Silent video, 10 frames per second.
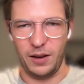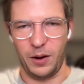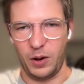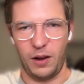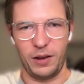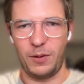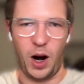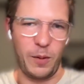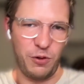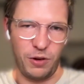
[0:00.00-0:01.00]
I'll call it
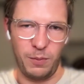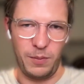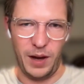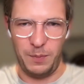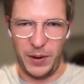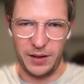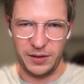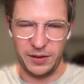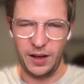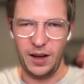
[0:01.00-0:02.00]
Arbitrum and
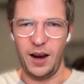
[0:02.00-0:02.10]
Base.